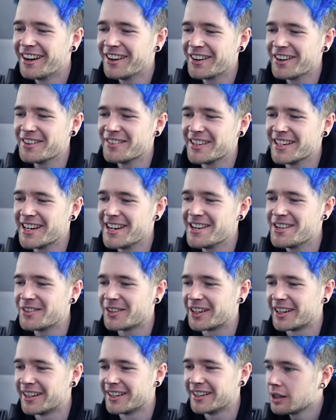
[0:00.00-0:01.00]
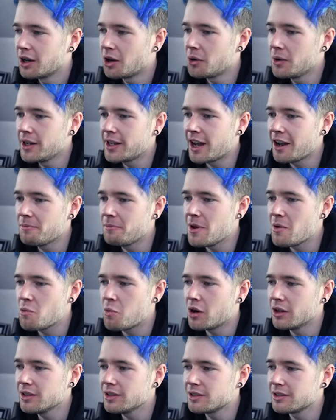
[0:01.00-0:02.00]
I don't even need one. I only gave me
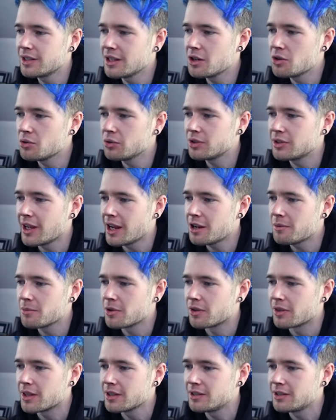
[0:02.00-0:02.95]
one single segment.